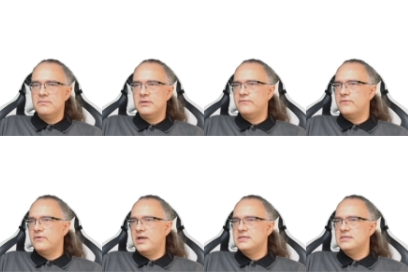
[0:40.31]
but for
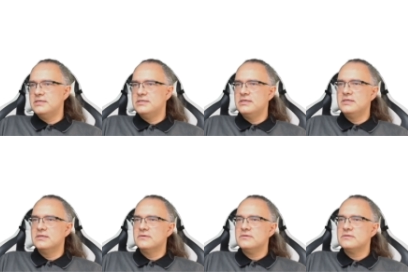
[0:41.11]
AC
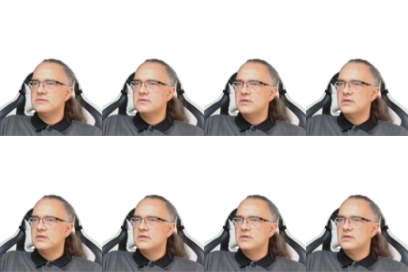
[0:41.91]
signals